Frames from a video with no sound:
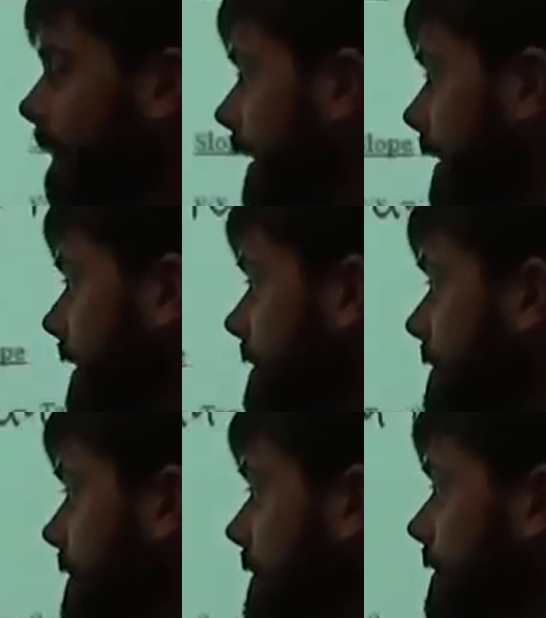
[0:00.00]
they in
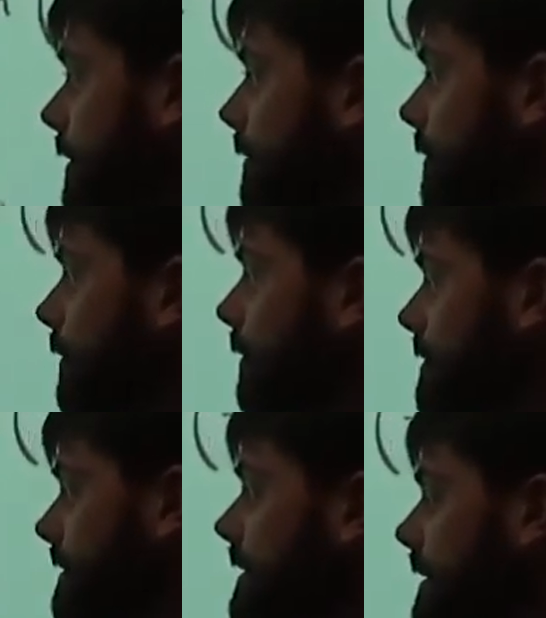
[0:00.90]
essence just solved for
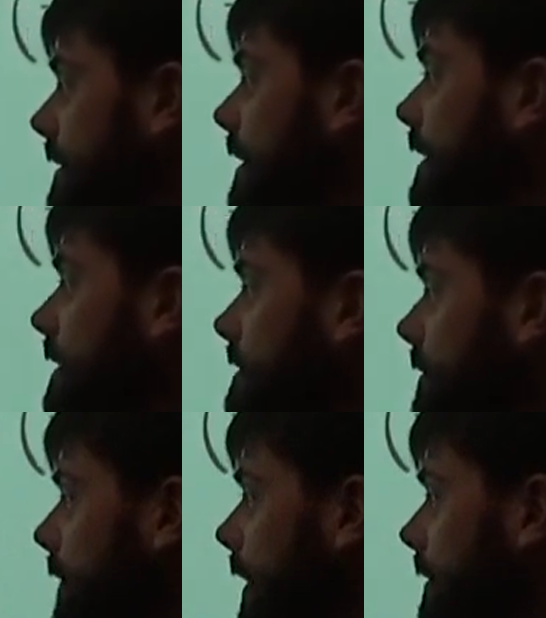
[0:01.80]
c.
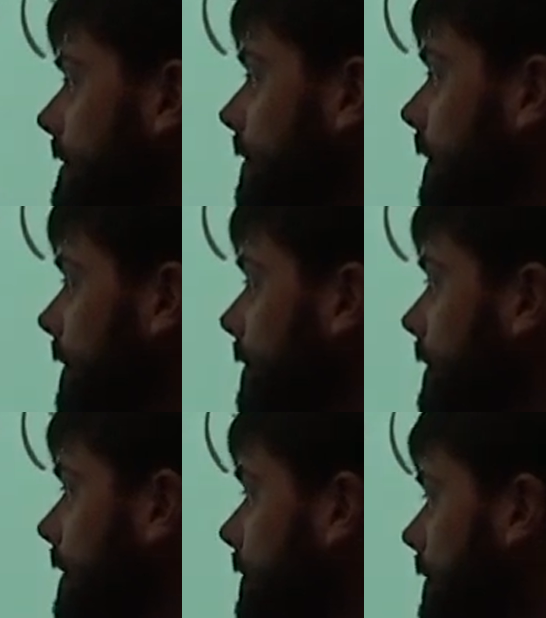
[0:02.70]
So r squared
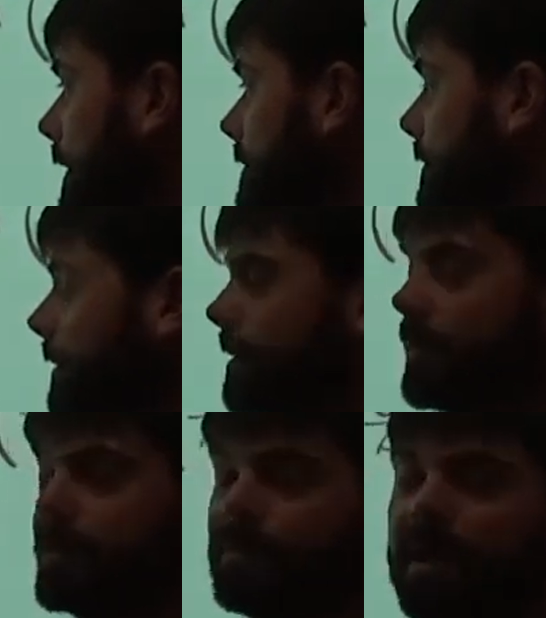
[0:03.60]
would equal x squared
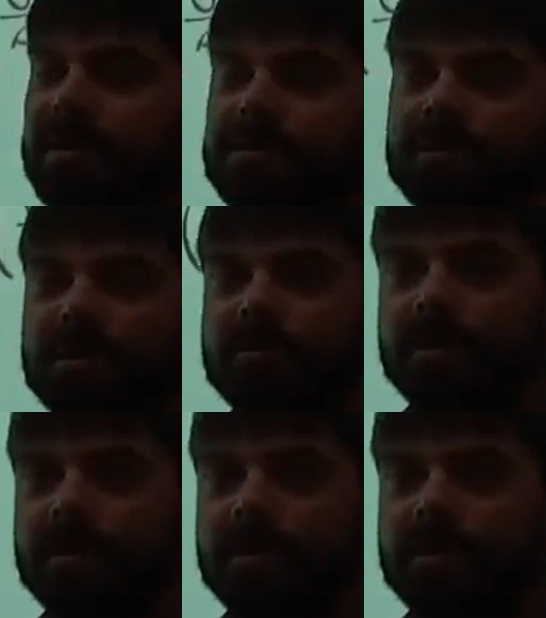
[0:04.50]
plus y squared,